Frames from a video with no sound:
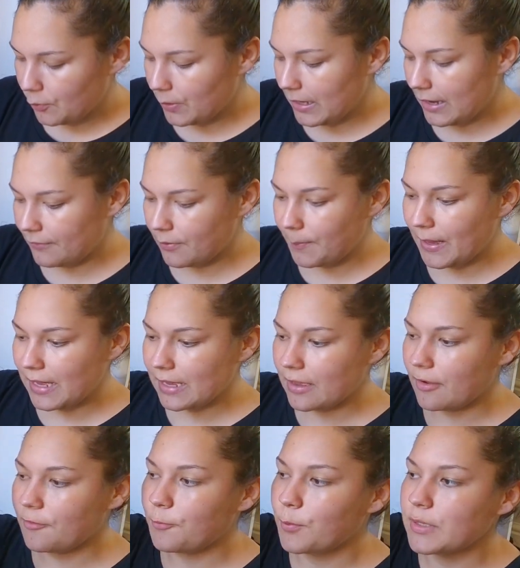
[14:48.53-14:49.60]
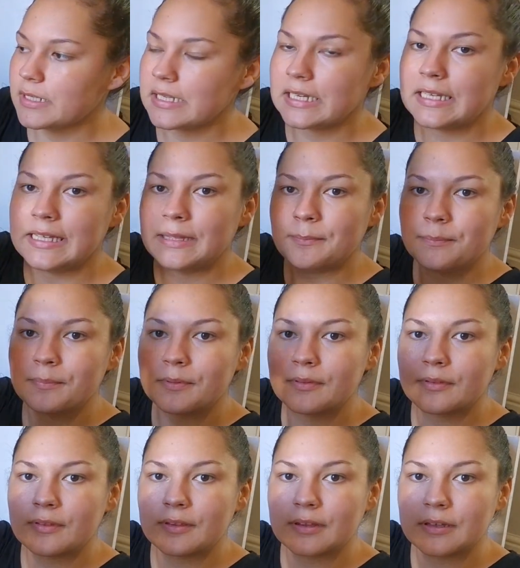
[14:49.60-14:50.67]
We have a bag of Wonder
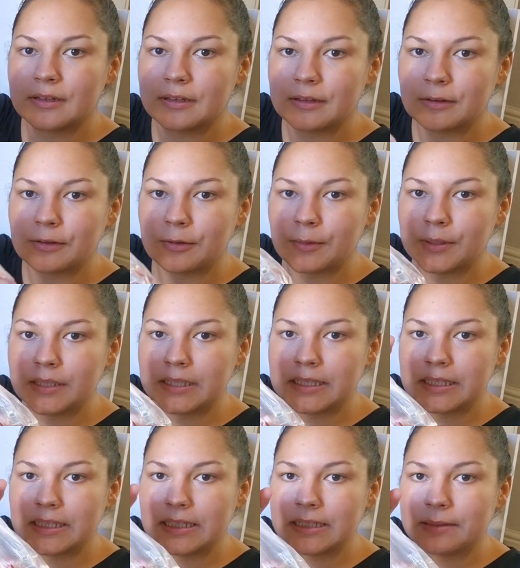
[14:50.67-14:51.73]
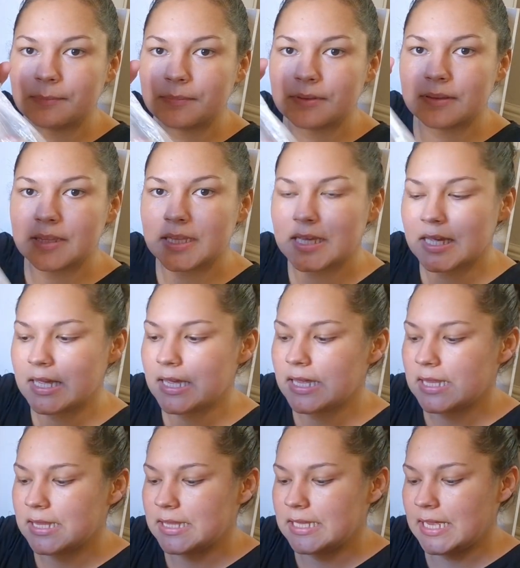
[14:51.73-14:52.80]
clips, quilting clips.
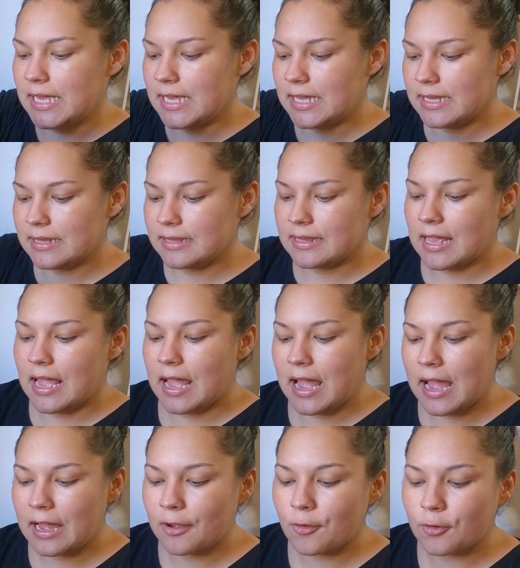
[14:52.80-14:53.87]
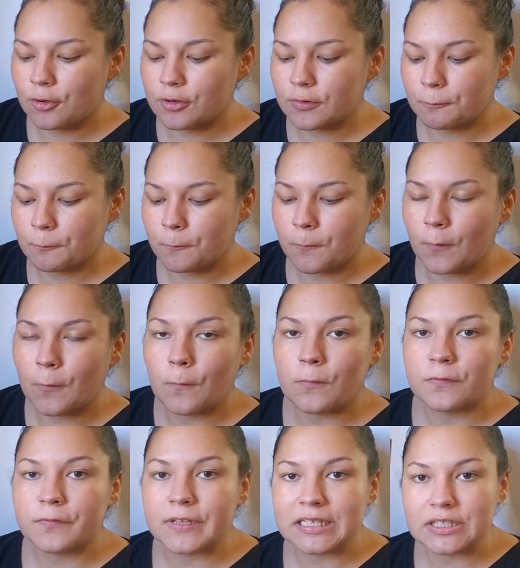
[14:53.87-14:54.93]
These are good
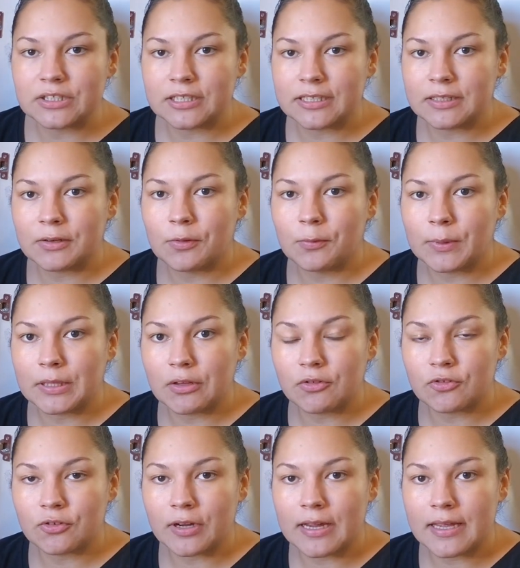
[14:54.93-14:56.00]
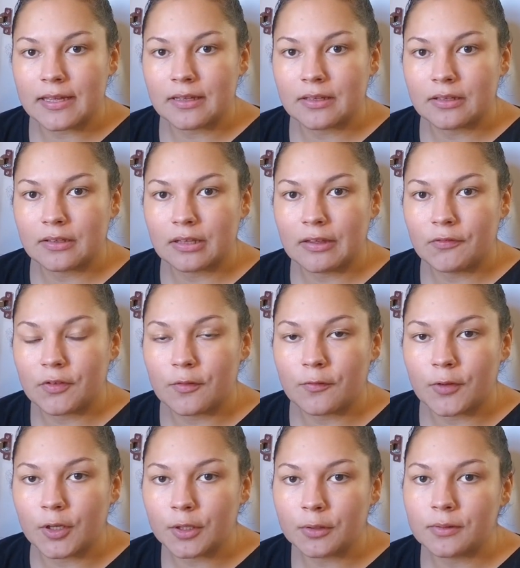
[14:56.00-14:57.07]
for finishing when you're trying, if
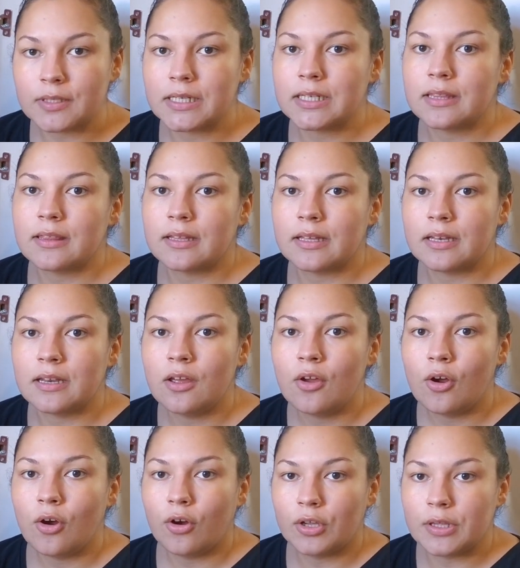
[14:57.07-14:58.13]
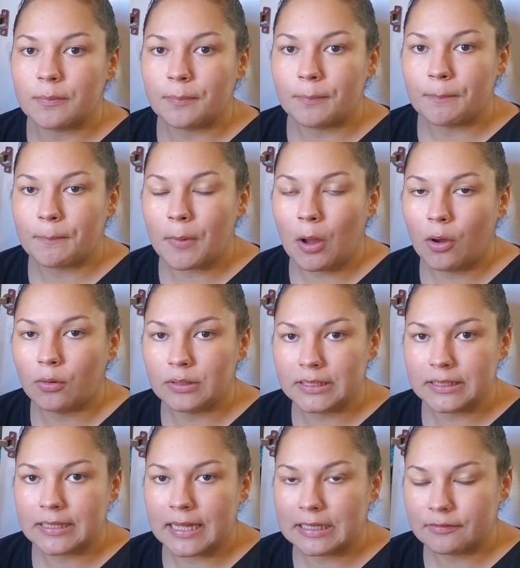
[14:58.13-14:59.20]
you've glued anything or you're
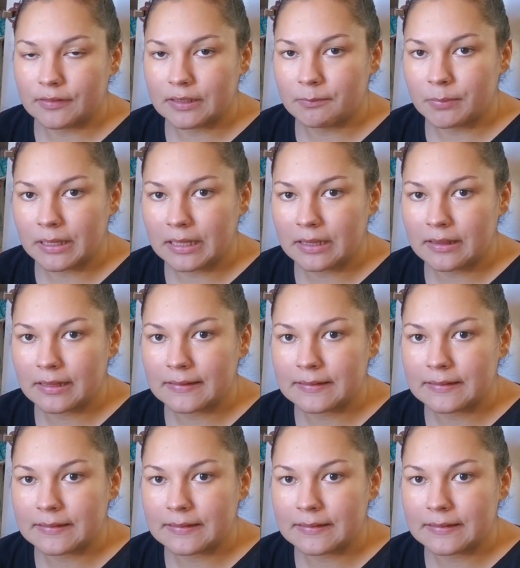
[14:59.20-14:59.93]
holding anything in place